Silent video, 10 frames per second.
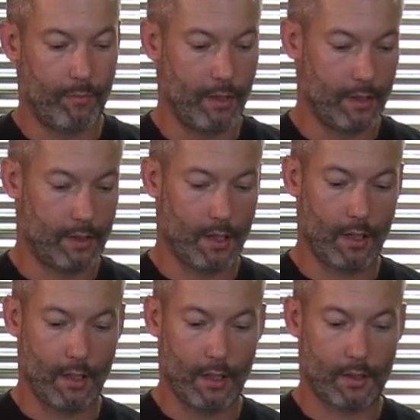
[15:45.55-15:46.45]
but
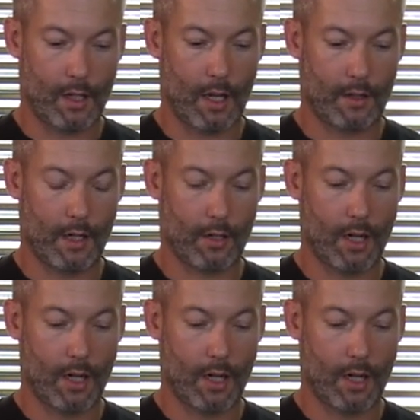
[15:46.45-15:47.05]
and it's got their